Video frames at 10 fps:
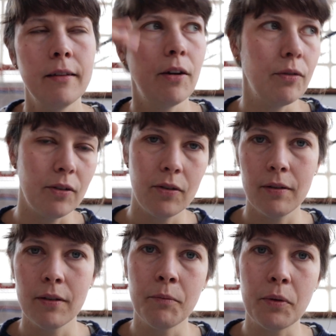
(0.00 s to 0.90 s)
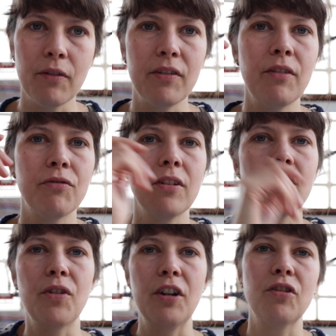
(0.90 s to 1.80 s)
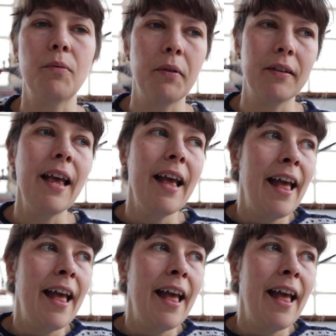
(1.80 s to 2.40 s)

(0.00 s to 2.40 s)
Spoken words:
Now it's a bit of a different situation, but